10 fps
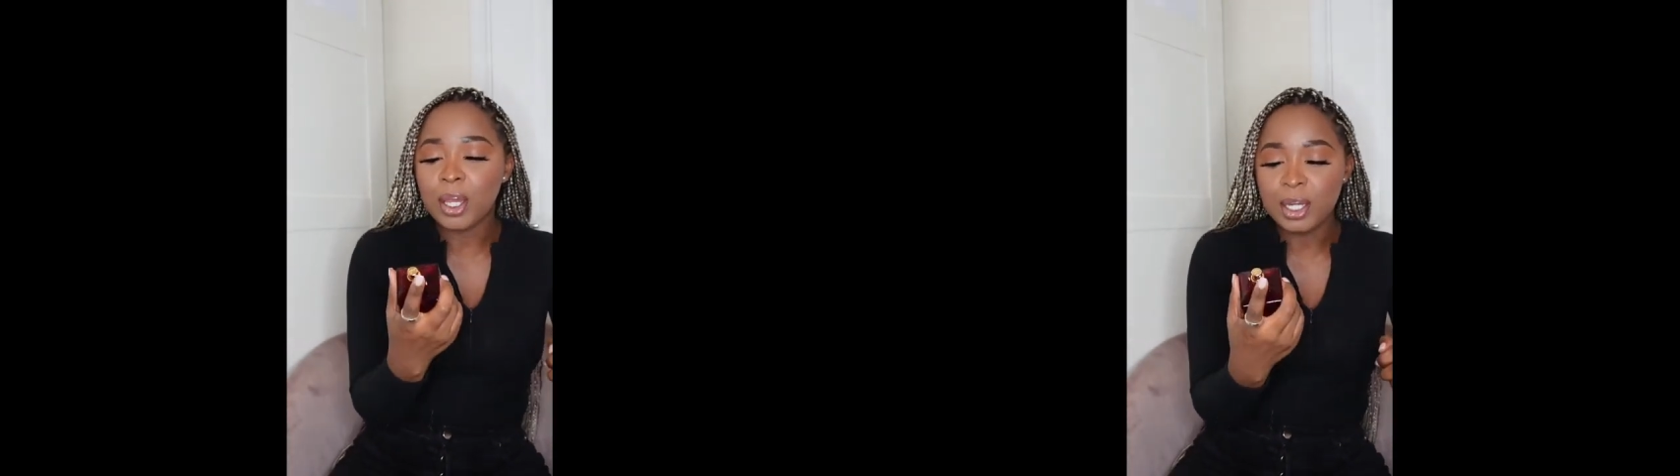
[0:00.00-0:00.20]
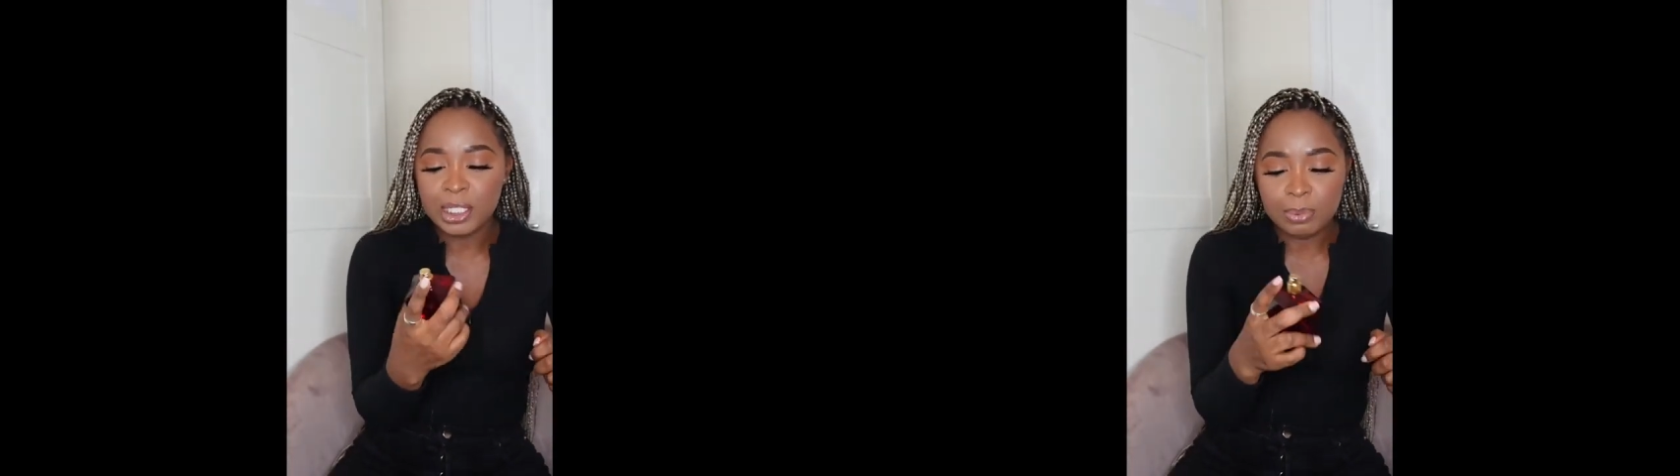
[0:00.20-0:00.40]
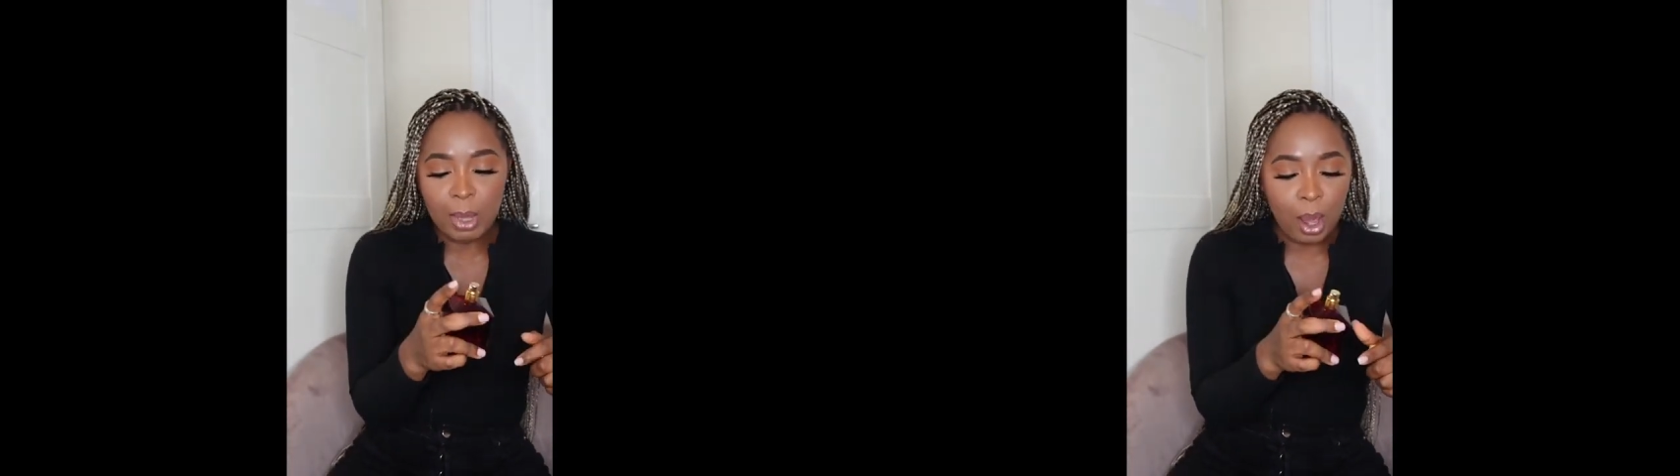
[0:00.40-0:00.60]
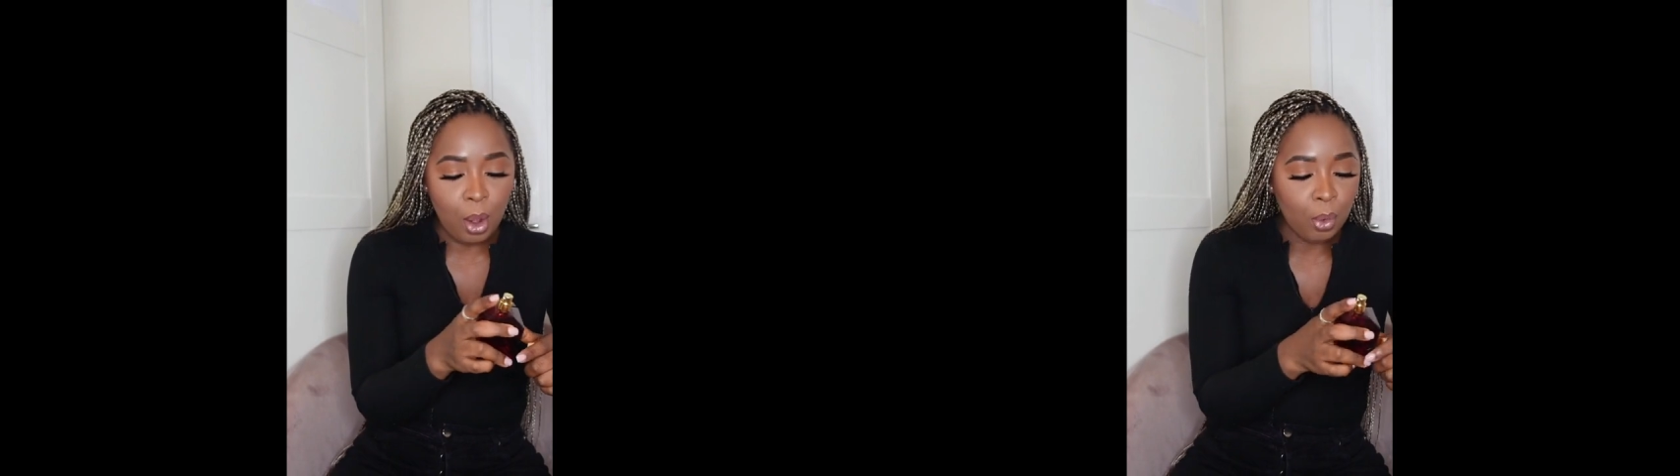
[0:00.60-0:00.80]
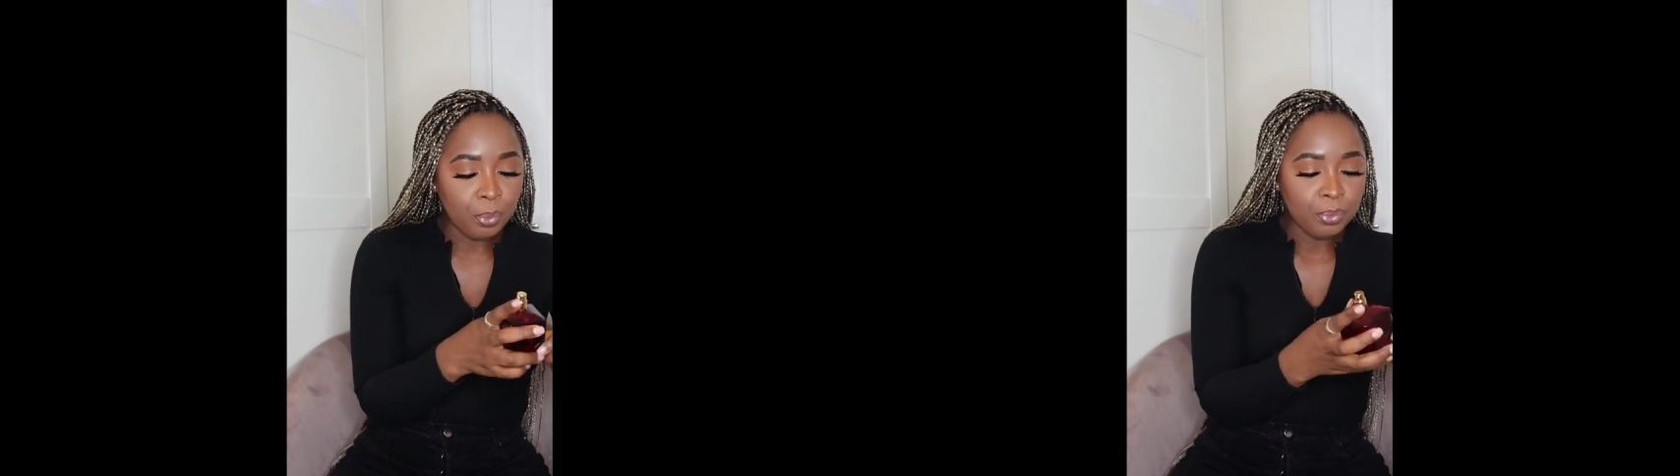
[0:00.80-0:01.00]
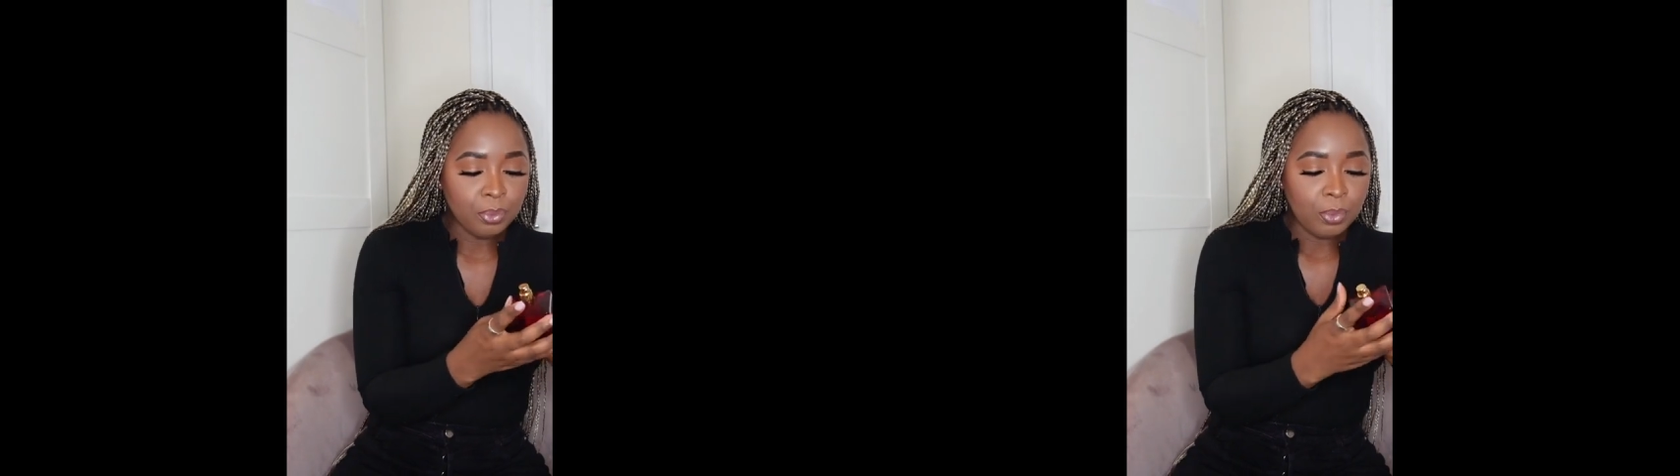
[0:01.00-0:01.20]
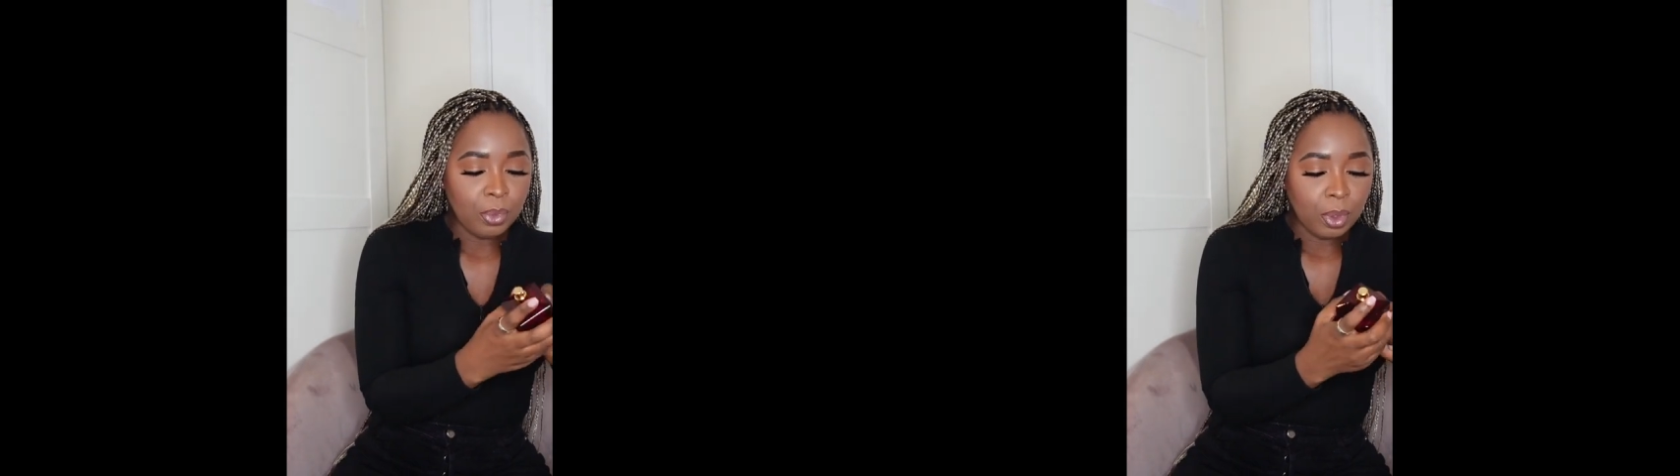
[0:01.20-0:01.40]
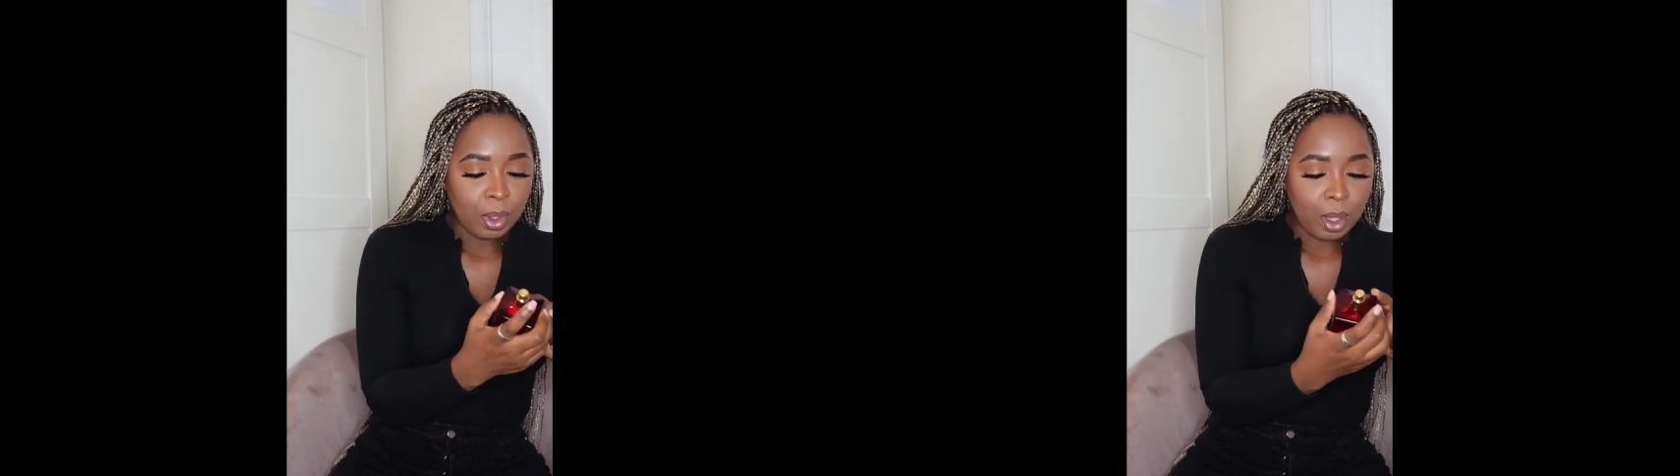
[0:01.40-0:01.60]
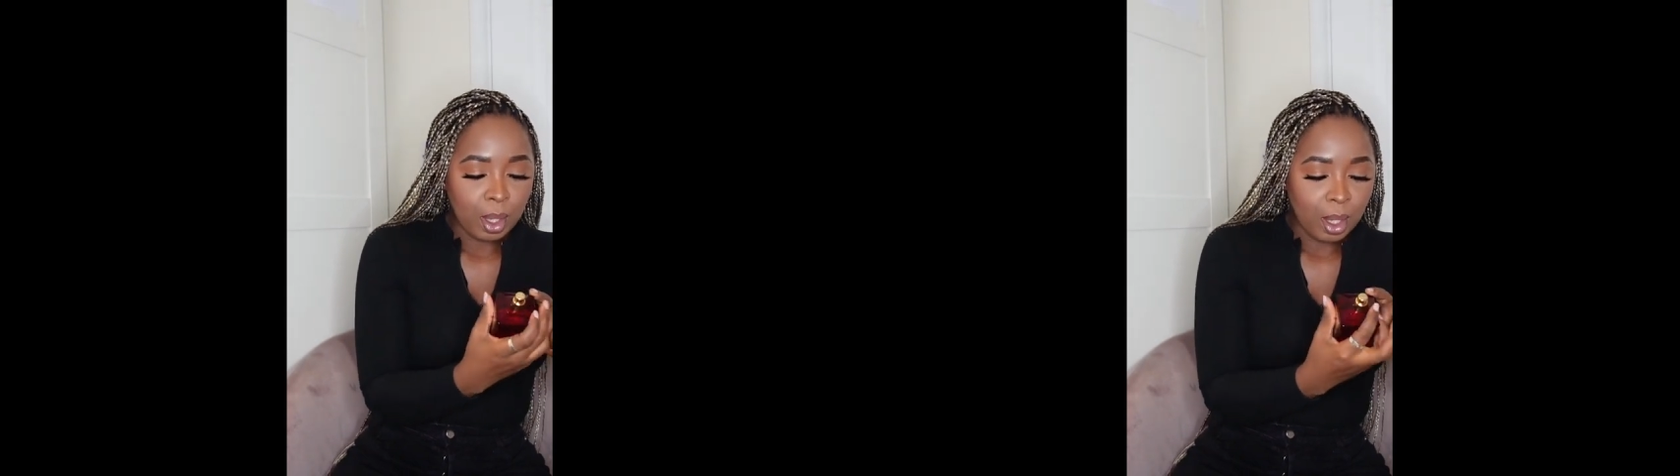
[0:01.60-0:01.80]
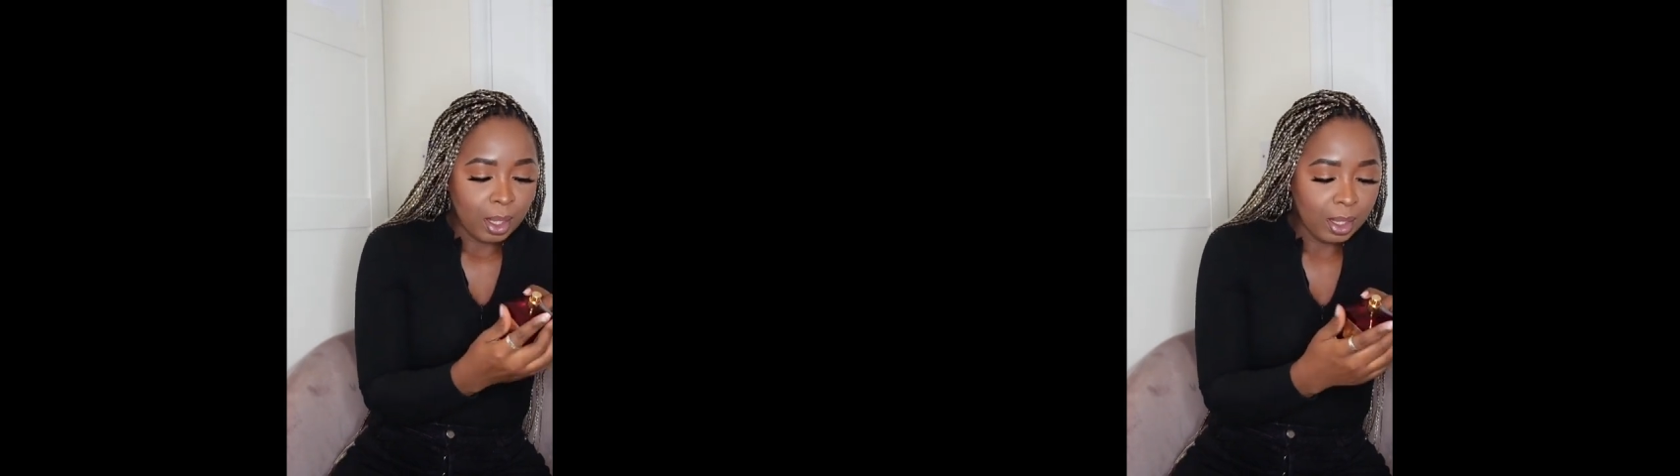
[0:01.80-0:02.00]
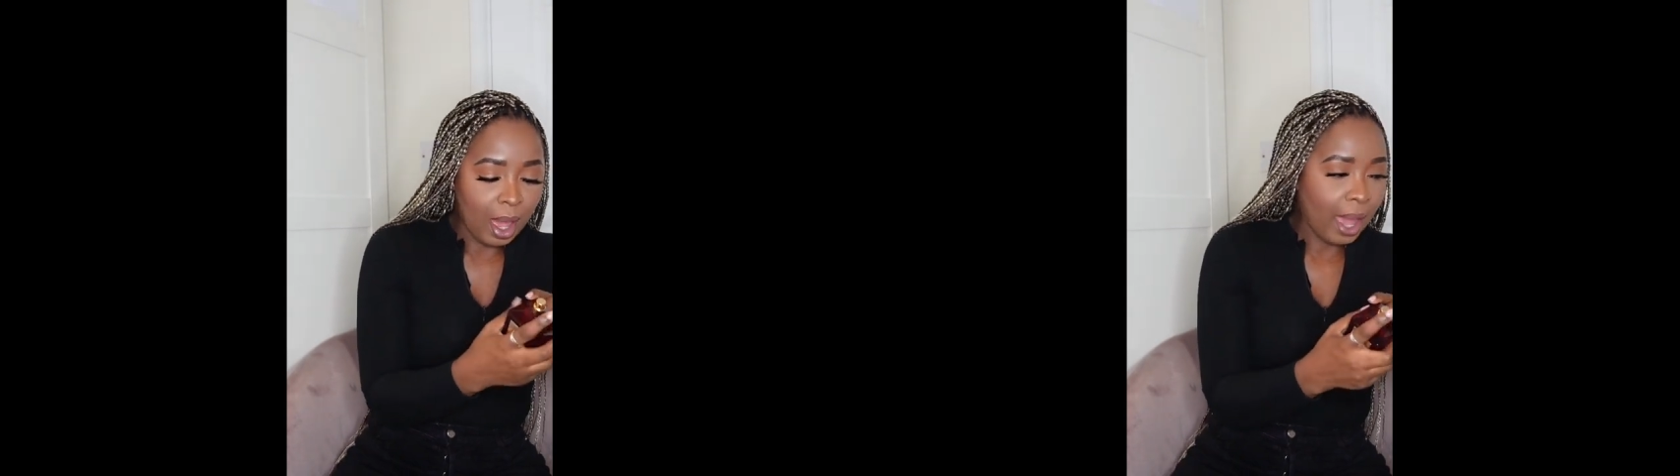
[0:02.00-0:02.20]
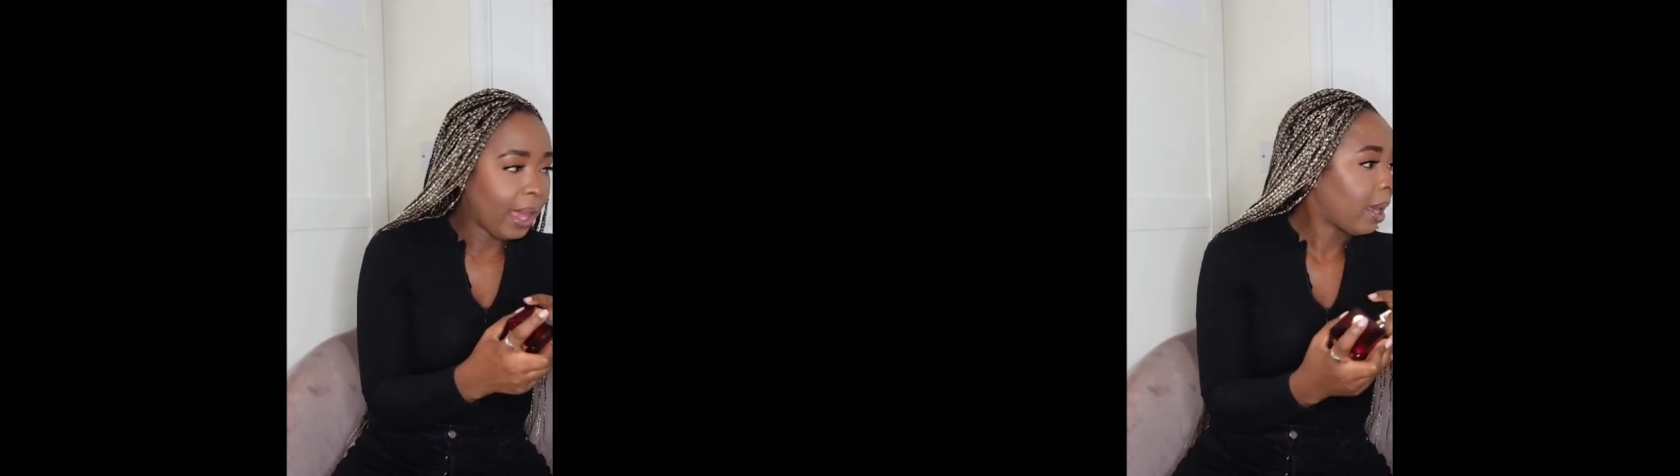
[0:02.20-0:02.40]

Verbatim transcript: smell like